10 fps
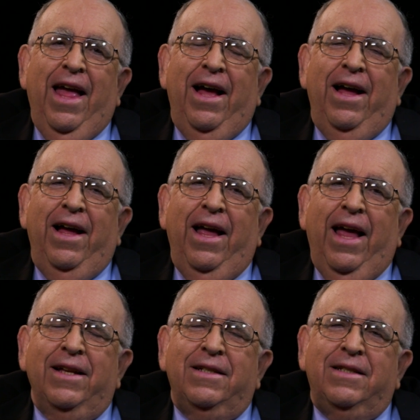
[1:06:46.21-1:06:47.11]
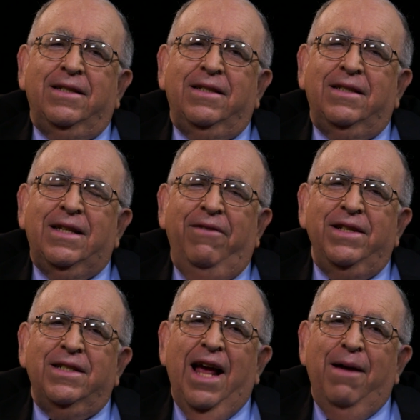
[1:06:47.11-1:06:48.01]
And
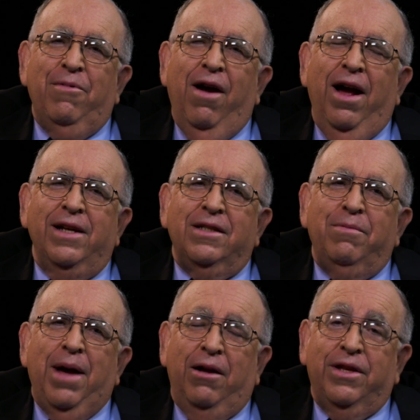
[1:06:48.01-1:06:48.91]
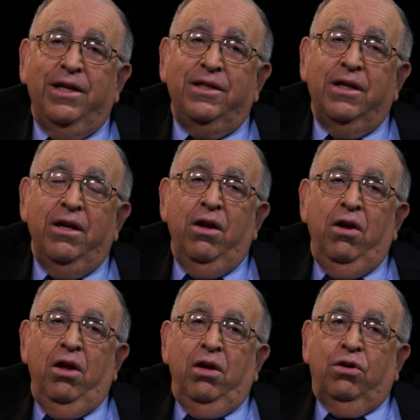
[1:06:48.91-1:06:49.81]
Seven Samurai is about these
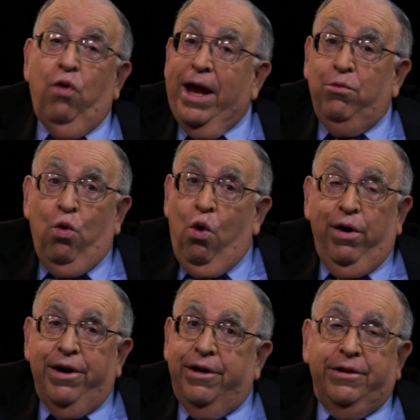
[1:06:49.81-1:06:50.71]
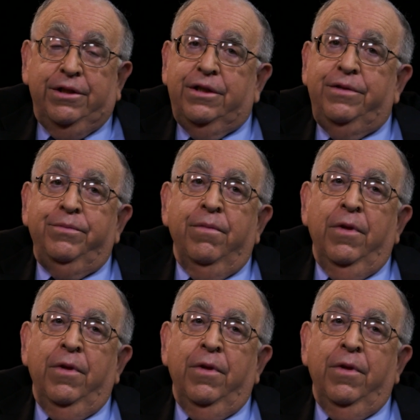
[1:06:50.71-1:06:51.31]
great warriors